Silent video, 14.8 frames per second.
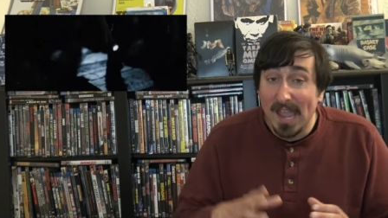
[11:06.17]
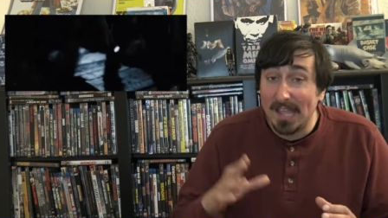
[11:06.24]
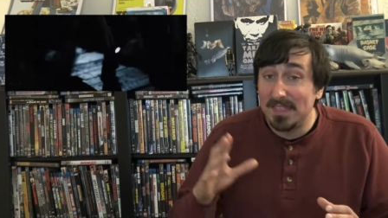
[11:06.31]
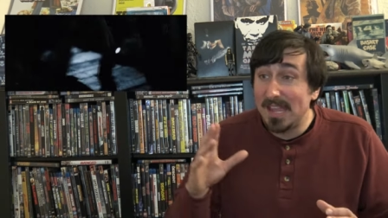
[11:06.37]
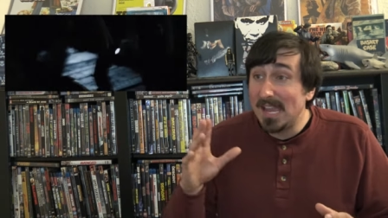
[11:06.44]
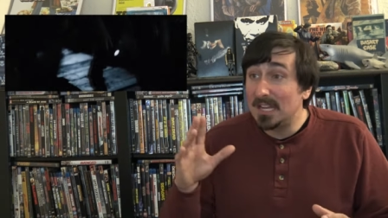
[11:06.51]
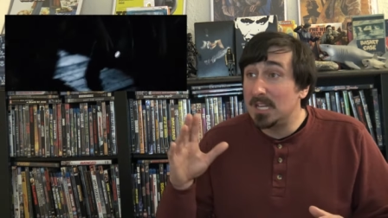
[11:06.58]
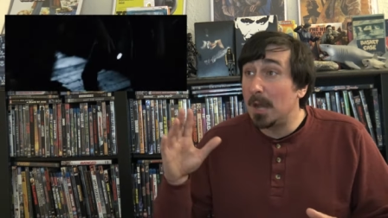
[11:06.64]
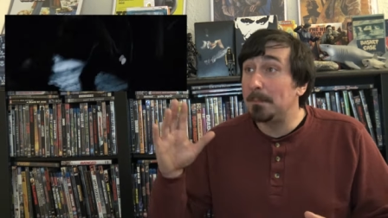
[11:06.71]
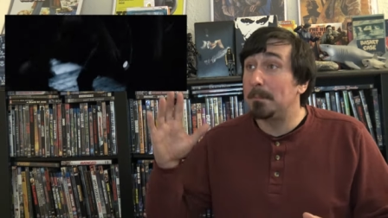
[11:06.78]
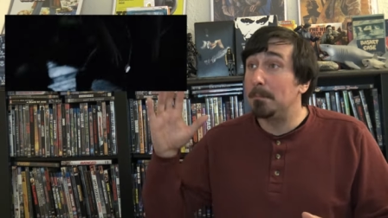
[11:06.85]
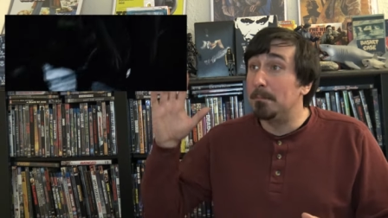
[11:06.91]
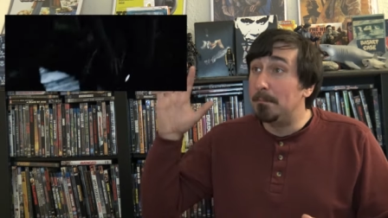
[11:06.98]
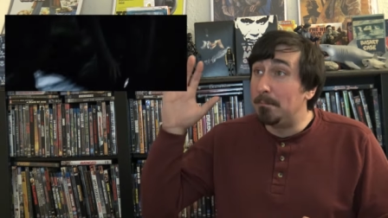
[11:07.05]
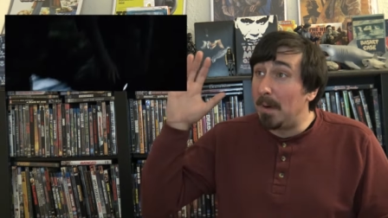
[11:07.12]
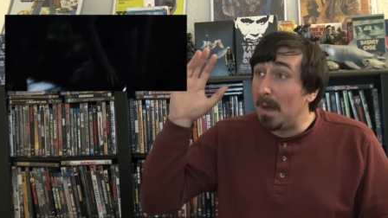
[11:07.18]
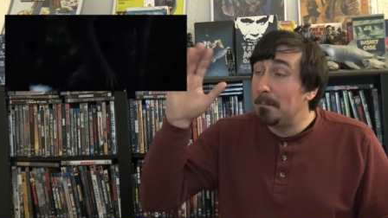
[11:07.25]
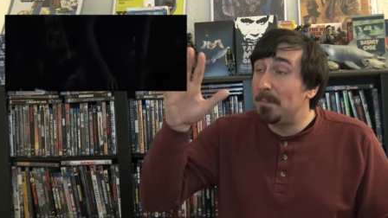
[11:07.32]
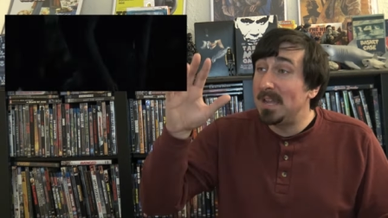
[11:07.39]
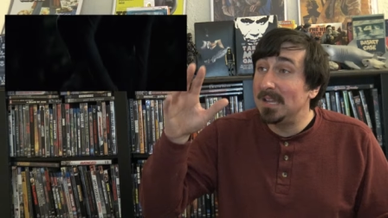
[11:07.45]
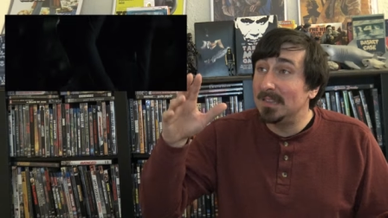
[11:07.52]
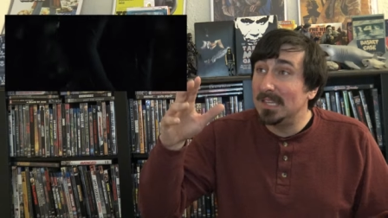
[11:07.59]
and they end up
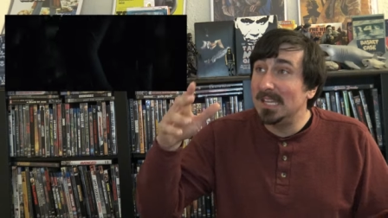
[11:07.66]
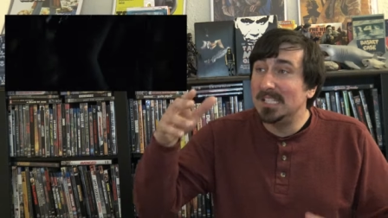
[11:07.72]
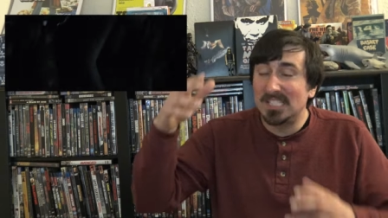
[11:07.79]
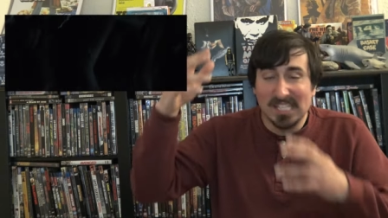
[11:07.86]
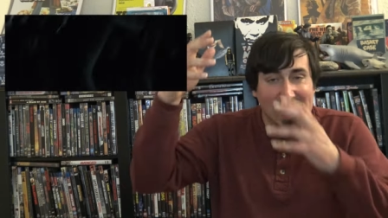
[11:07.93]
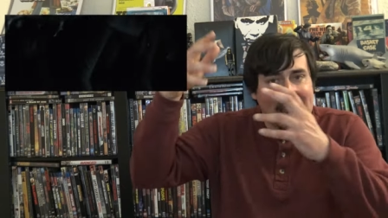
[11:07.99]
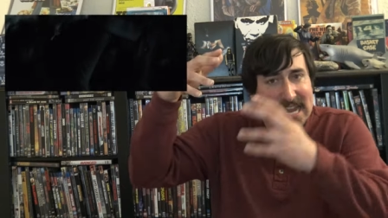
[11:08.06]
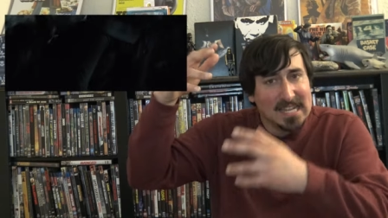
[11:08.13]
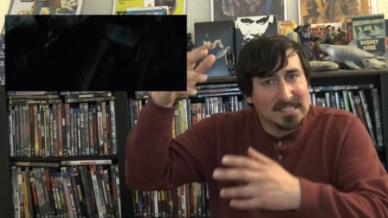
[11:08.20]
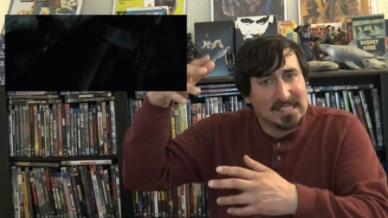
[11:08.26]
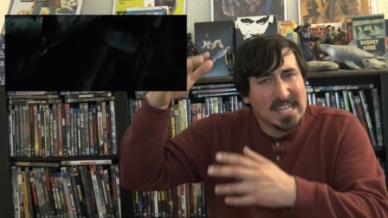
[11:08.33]
bumping these cans